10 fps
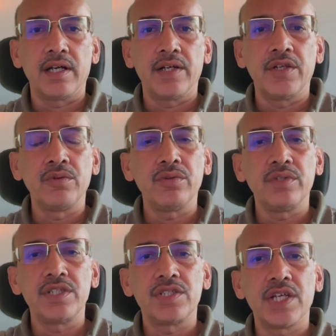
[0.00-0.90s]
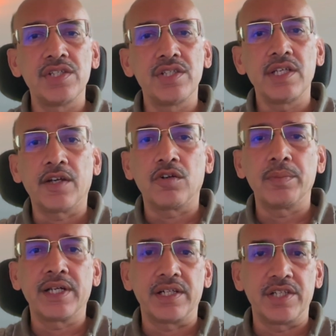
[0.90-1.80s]
due to the change in the
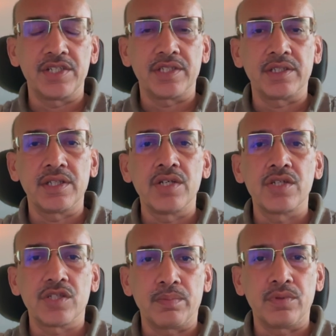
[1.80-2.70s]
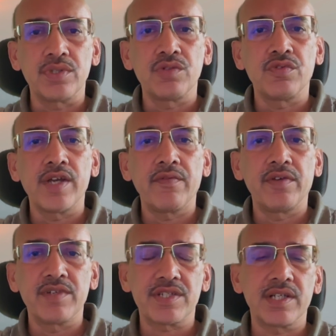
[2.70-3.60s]
economic condition. Suppose if you have
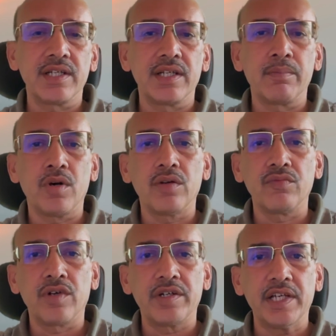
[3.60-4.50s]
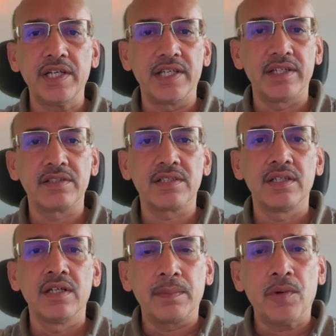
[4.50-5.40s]
invested in a bond for 10 years,
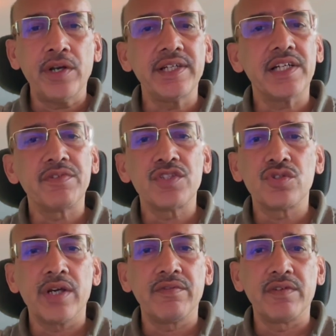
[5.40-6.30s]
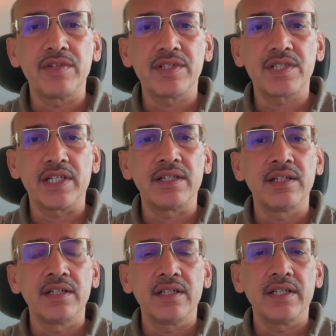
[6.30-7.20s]
the point at which you have invested,
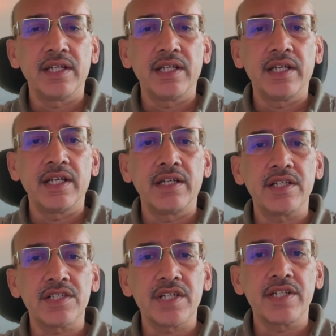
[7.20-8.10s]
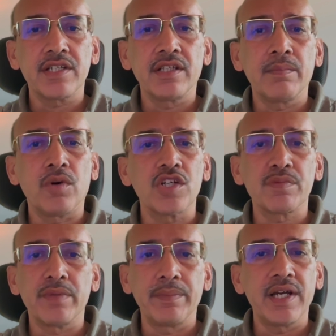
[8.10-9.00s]
the interest rates in the bonds
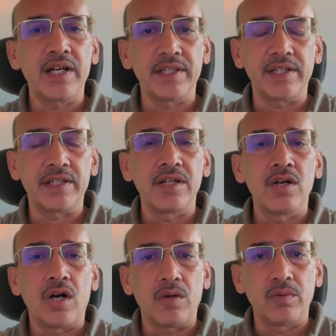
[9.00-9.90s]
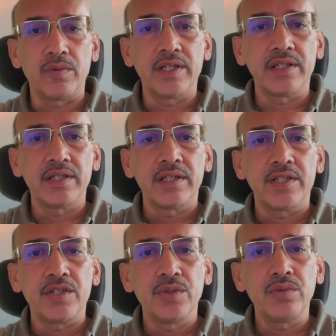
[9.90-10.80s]
may be higher. However,
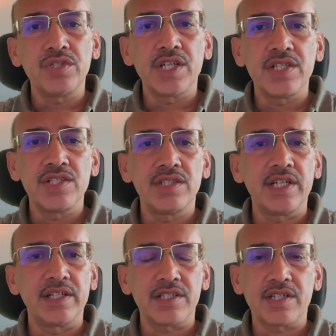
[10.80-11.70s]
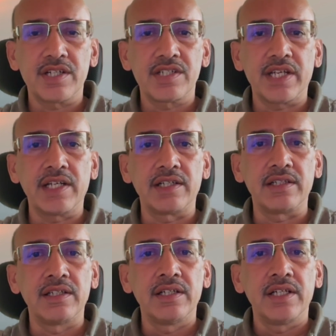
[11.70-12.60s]
due to change in the interest rate cycle,
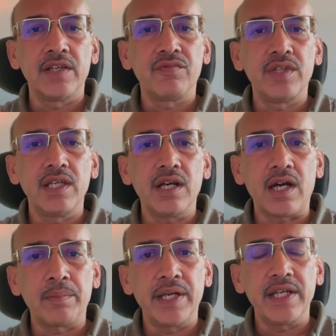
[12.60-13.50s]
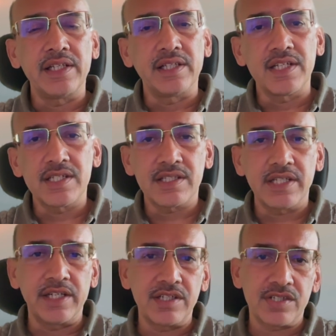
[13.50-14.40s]
if the RBI increases the
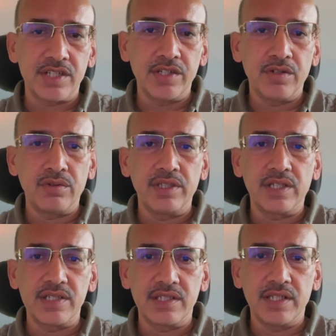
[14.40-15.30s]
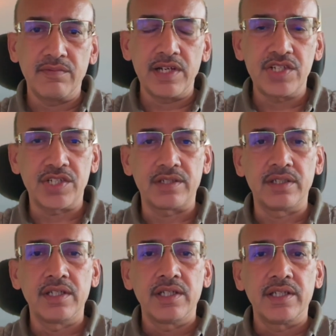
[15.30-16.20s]
interest rate due to increase in inflation,
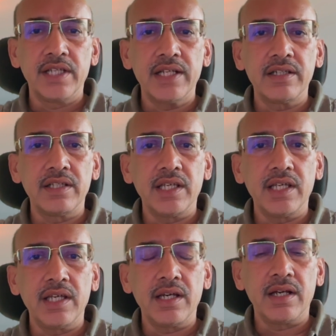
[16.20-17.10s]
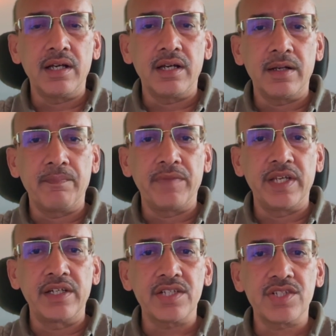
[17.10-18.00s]
then the
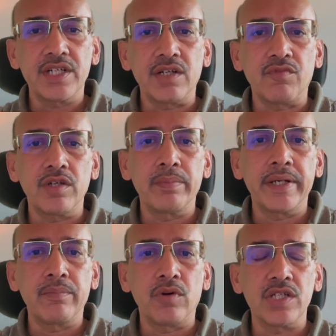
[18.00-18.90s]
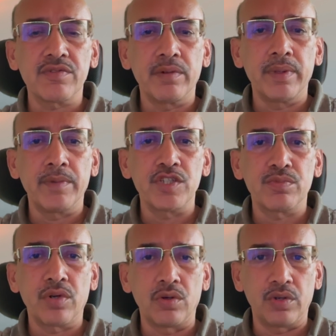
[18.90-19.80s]
interest rate offered by bonds will be much
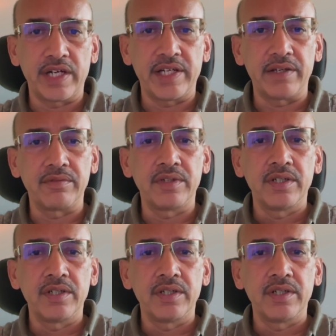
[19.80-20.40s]
more lucrative.